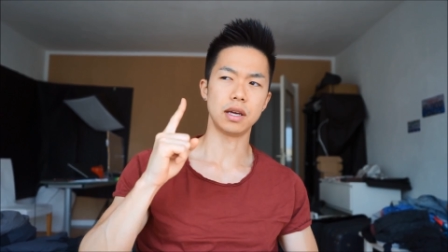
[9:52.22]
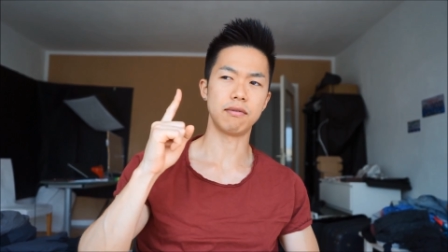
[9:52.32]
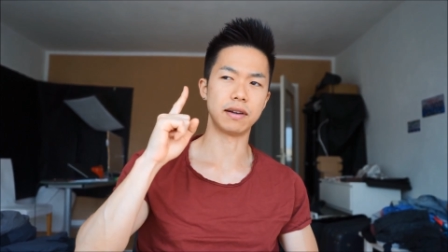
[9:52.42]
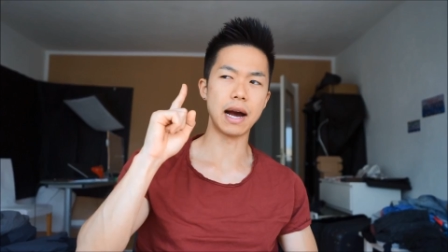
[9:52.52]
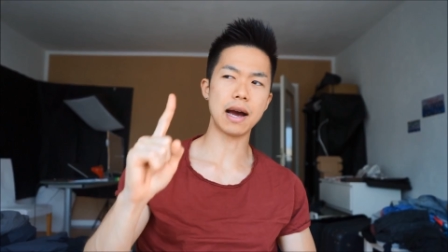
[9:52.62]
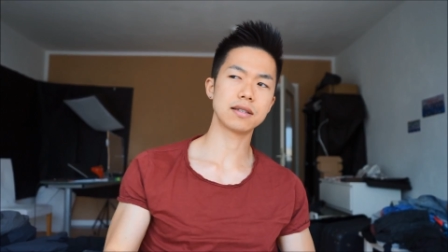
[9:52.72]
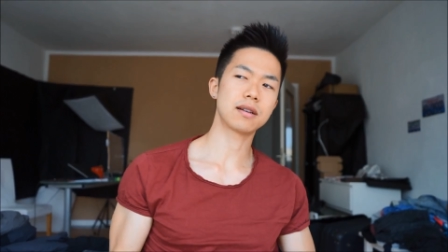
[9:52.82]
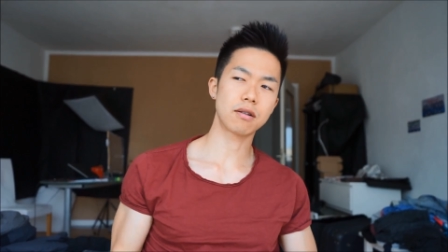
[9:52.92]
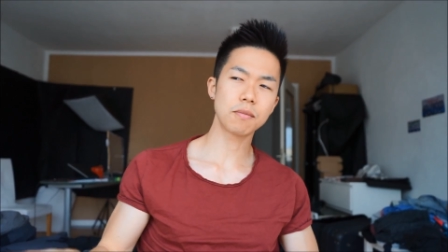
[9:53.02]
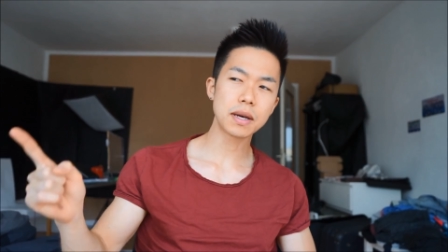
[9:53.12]
if guys are
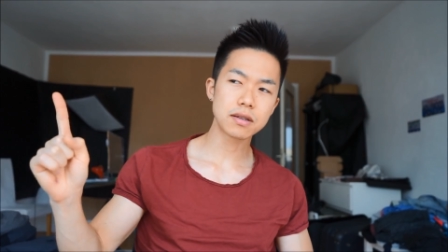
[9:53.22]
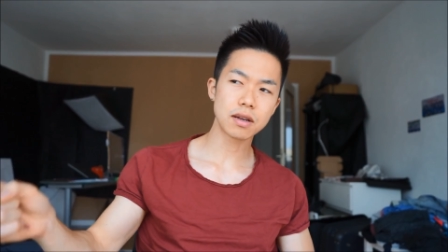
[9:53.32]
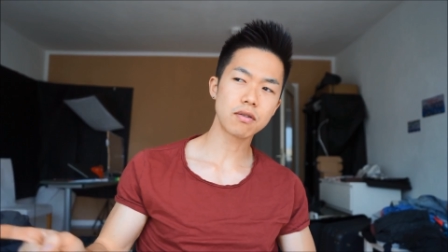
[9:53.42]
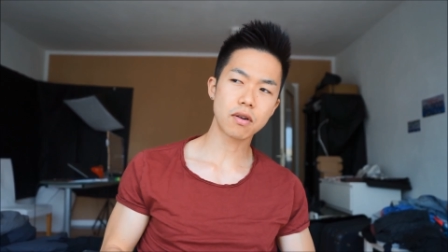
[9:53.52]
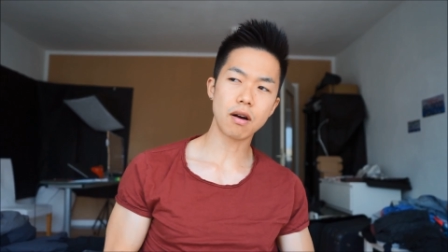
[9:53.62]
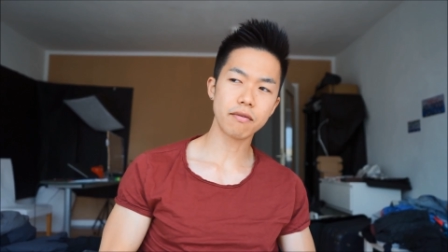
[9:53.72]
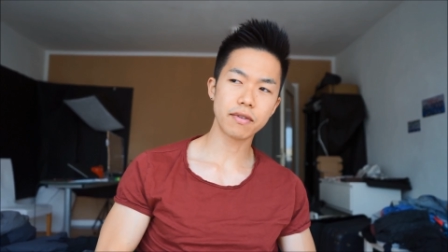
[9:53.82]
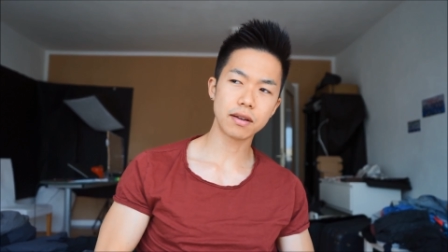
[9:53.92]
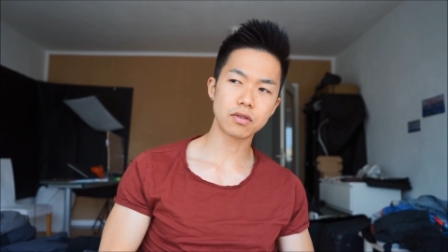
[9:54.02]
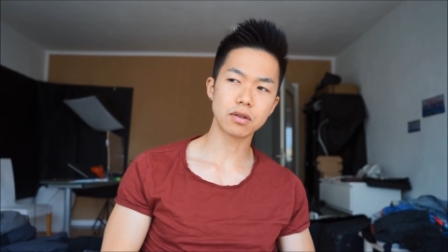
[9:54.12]
a little bit
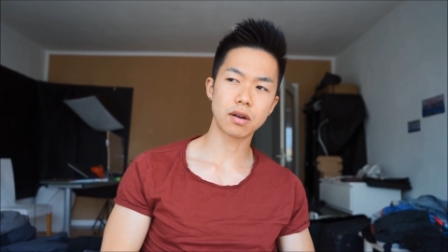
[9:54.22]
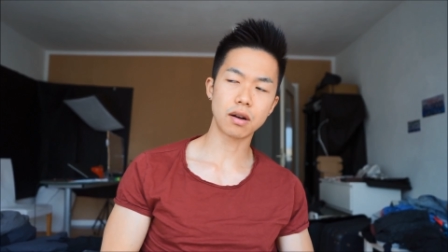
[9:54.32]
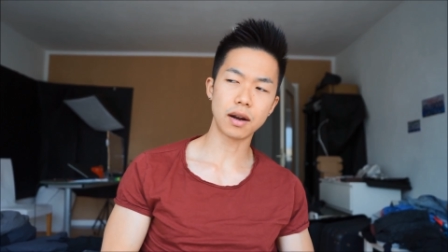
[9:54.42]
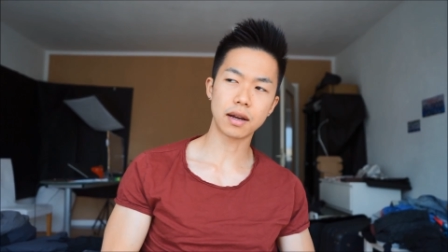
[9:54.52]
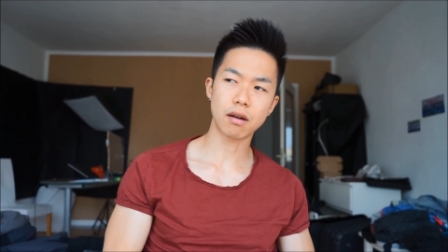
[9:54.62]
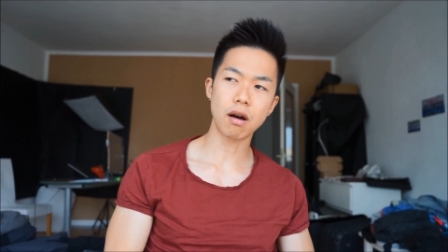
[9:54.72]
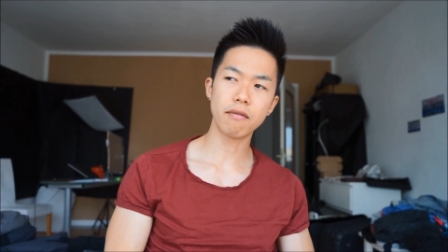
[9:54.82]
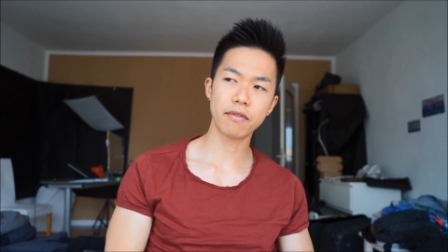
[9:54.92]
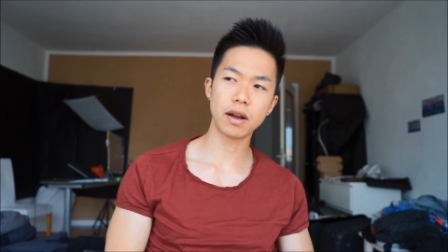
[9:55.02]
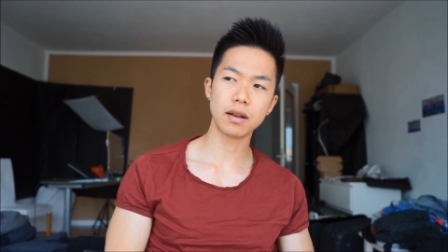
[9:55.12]
self-confident too like
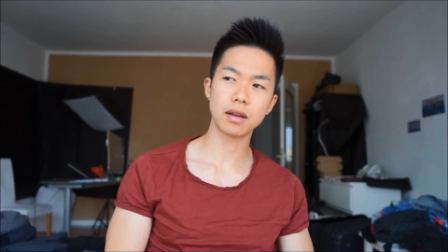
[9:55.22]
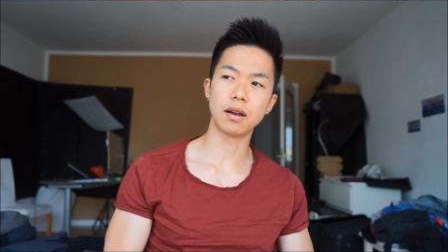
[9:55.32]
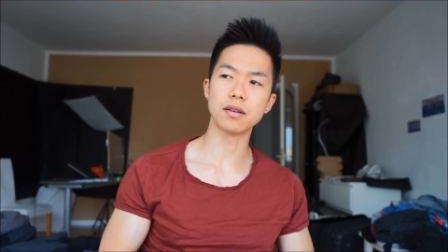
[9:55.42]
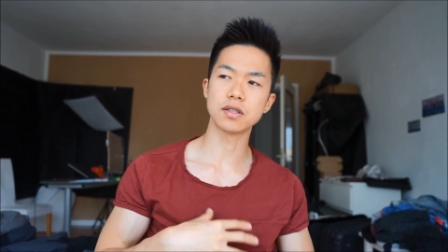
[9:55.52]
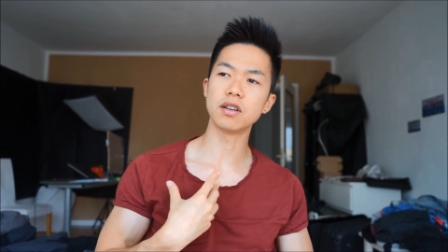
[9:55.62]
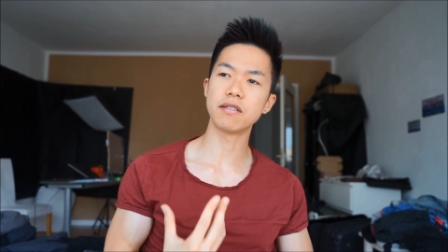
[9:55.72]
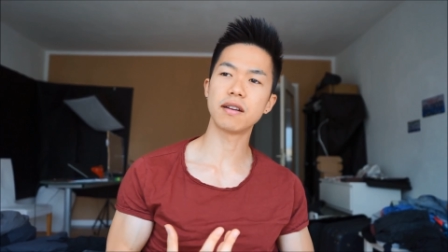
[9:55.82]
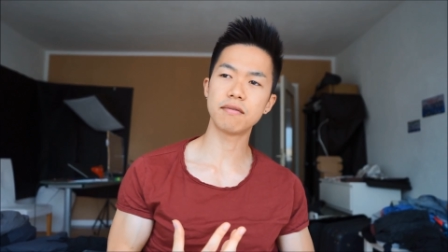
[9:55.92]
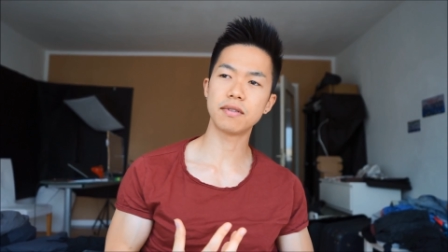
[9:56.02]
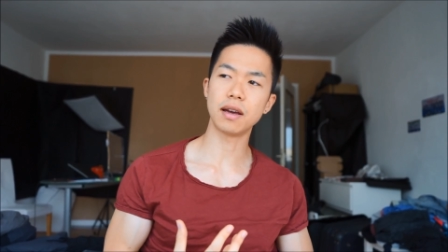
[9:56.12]
confident and
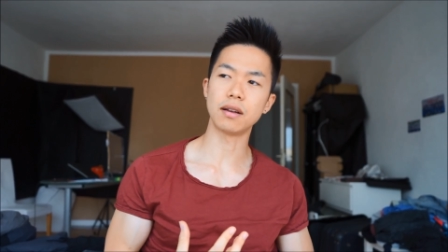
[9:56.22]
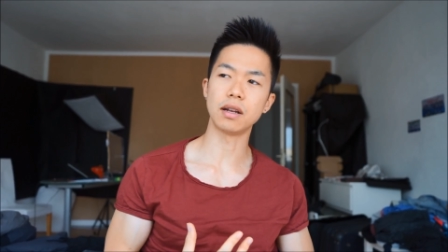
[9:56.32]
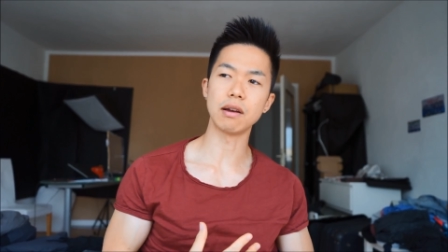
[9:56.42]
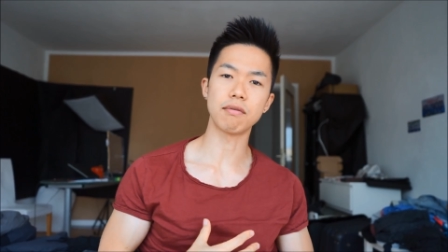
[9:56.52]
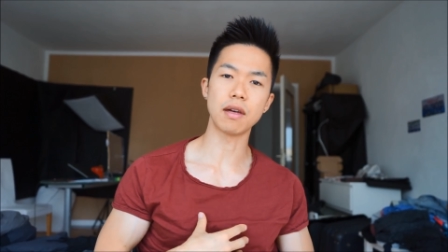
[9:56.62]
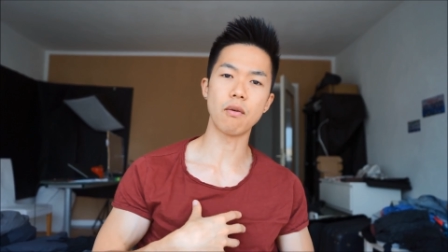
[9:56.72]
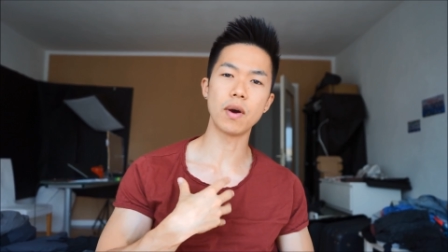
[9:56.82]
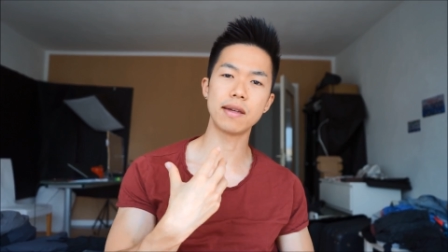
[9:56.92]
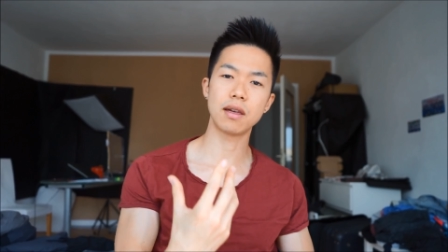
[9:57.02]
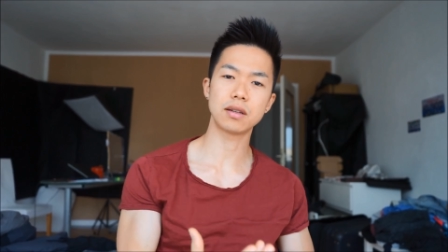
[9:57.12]
assertive and if the
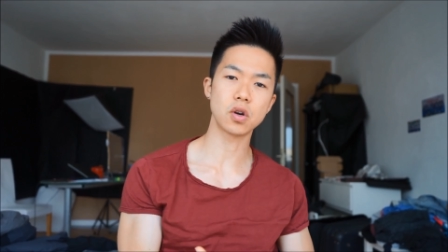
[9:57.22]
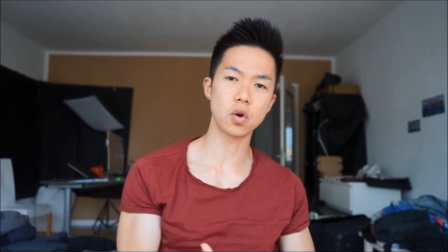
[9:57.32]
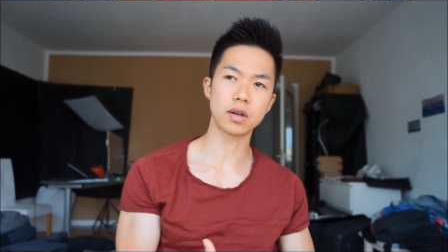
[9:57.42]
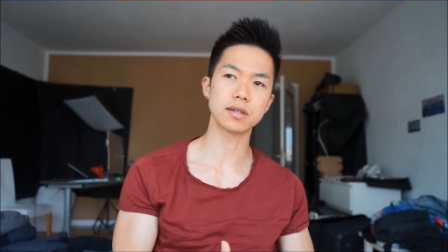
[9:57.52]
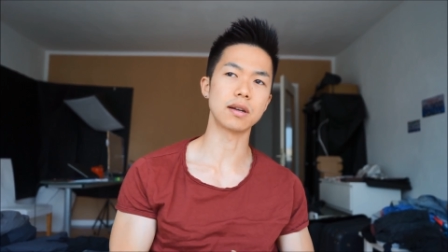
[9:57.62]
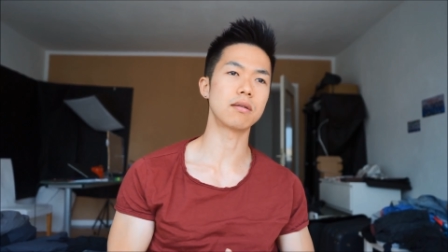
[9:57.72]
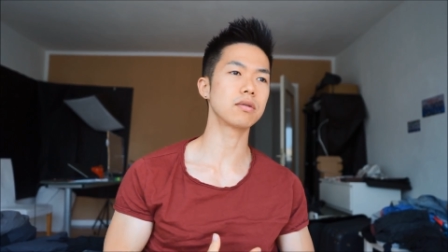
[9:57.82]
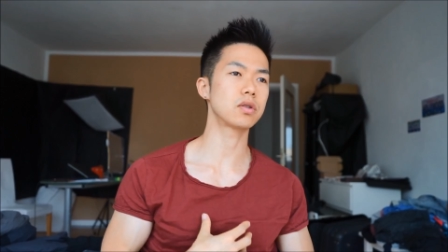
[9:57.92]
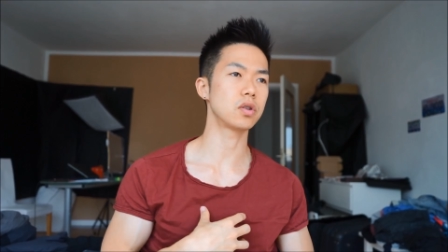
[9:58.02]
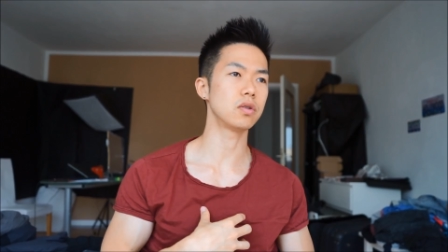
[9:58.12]
way they talk is a
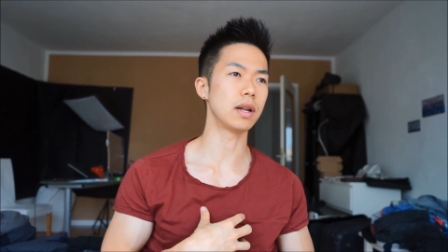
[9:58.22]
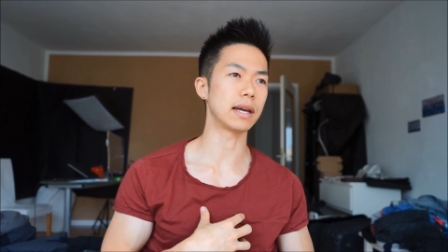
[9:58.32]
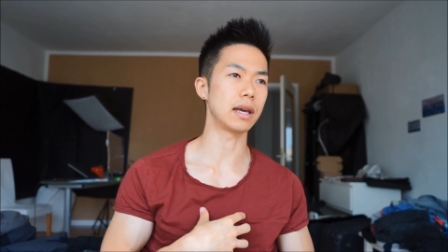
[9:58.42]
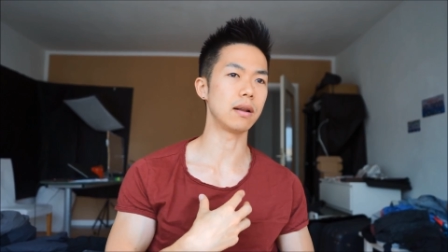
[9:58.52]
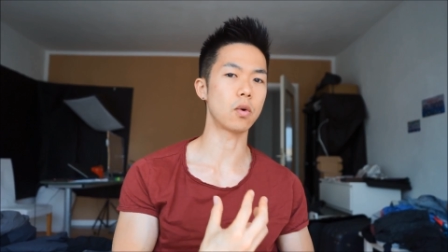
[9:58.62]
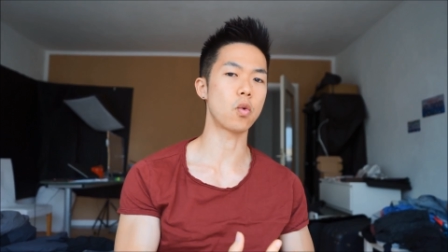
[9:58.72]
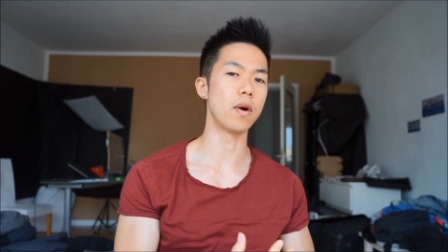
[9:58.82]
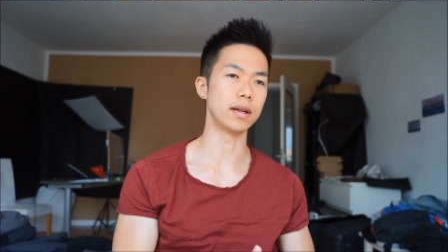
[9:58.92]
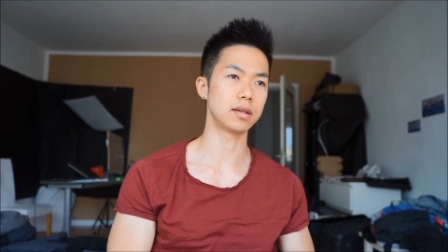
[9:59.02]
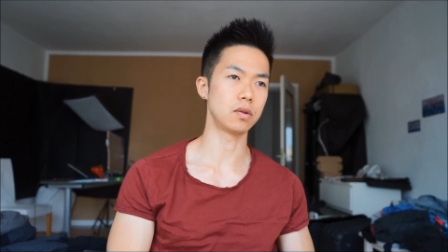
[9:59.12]
little too like
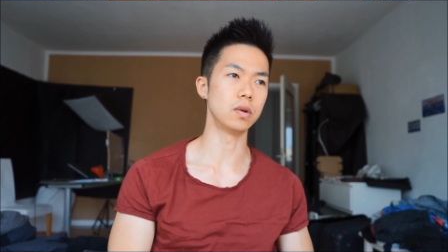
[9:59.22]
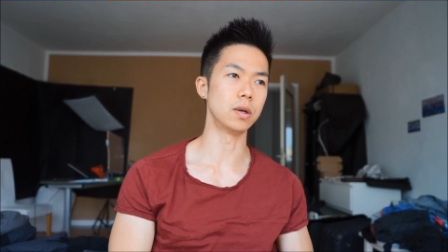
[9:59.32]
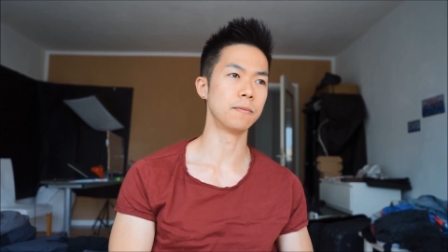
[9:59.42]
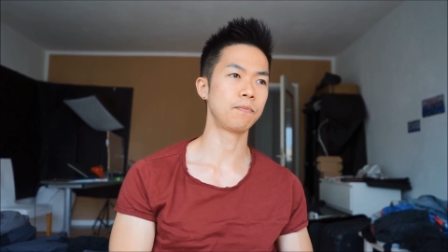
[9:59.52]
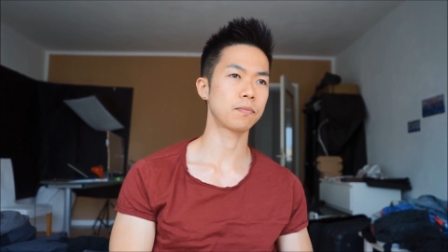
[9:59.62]
eloquent or